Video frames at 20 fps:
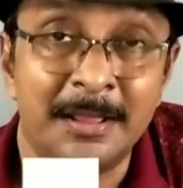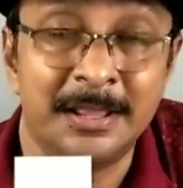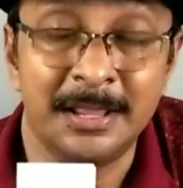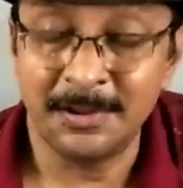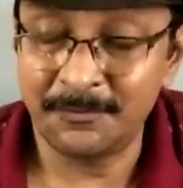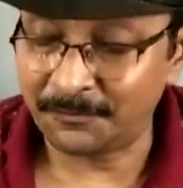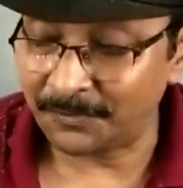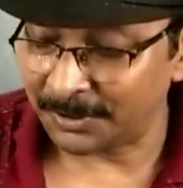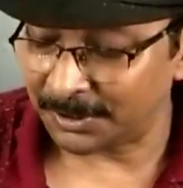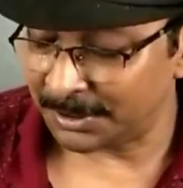
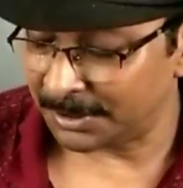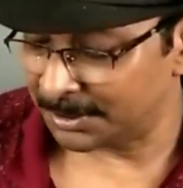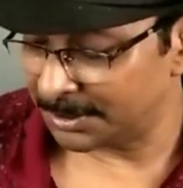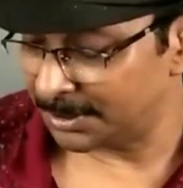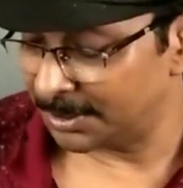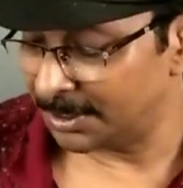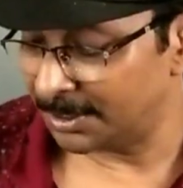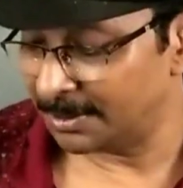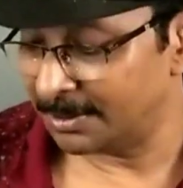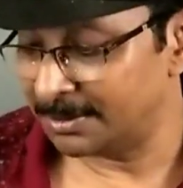If
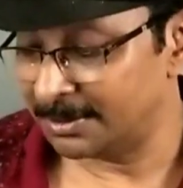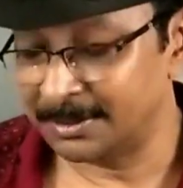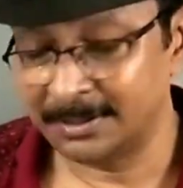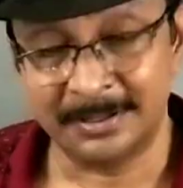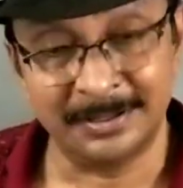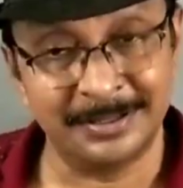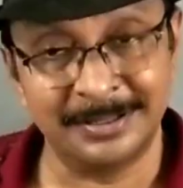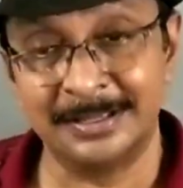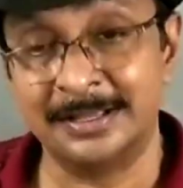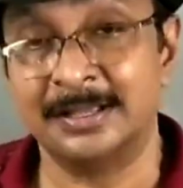
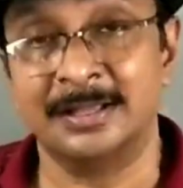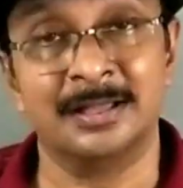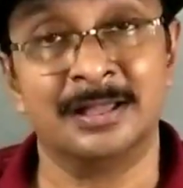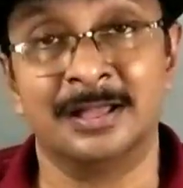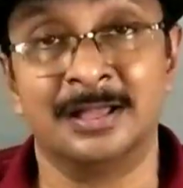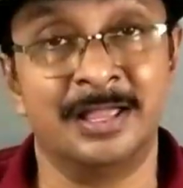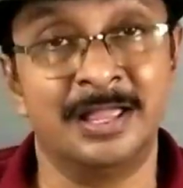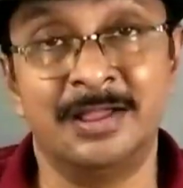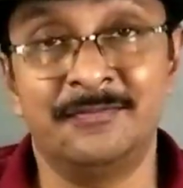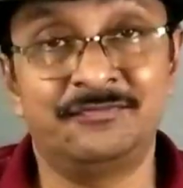
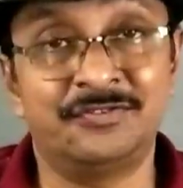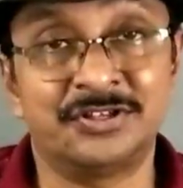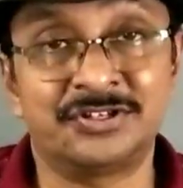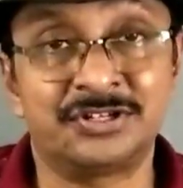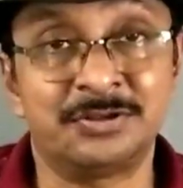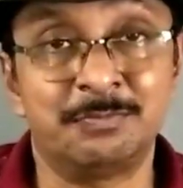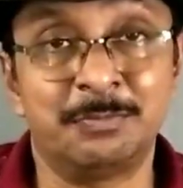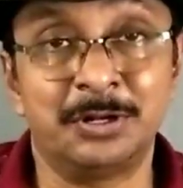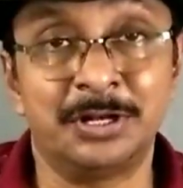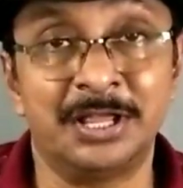the
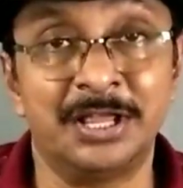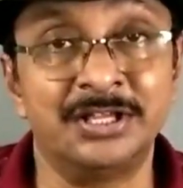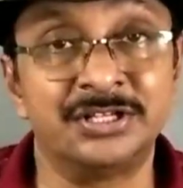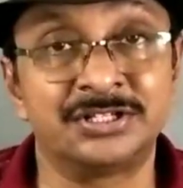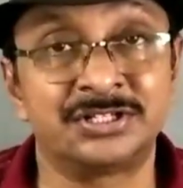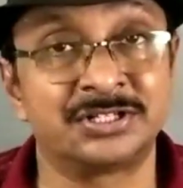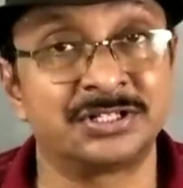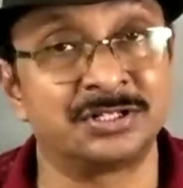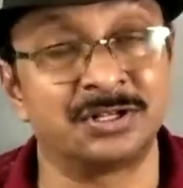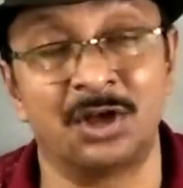symbol
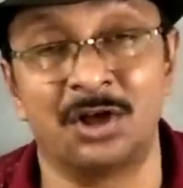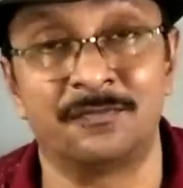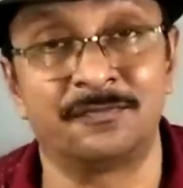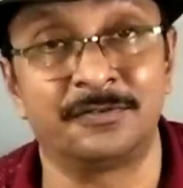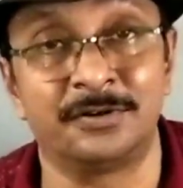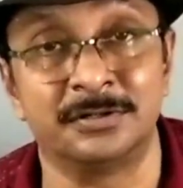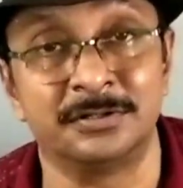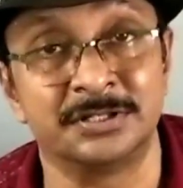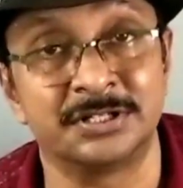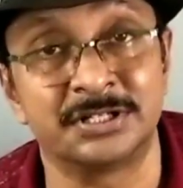is, of
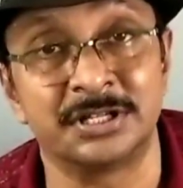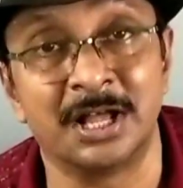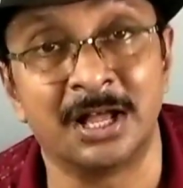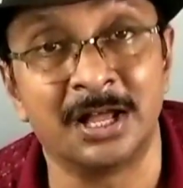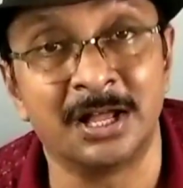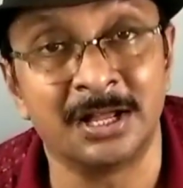course,